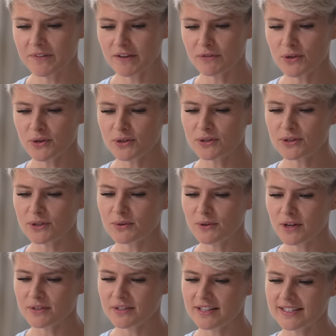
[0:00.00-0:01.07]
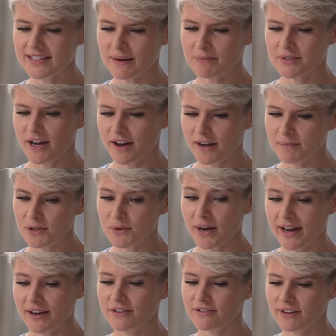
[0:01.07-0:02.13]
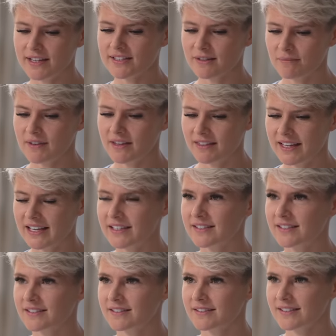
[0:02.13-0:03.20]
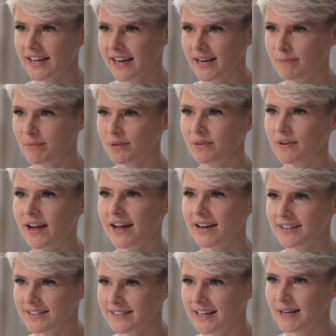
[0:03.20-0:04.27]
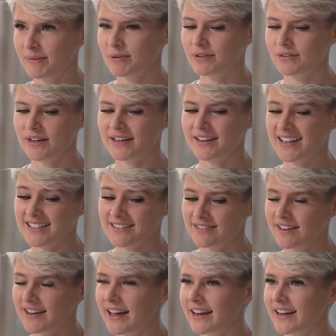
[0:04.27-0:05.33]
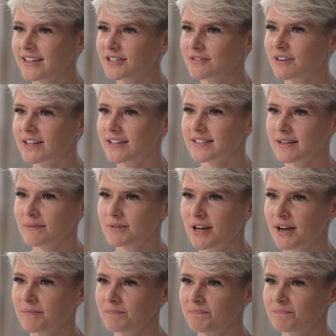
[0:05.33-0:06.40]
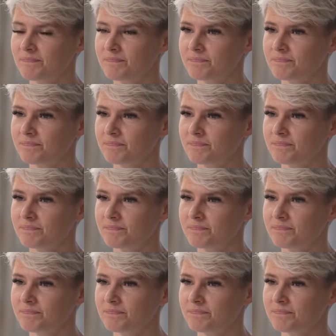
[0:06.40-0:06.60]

If you can do those at the same time, you can create something that is scalable and saleable and isn't a headache to run at the same time.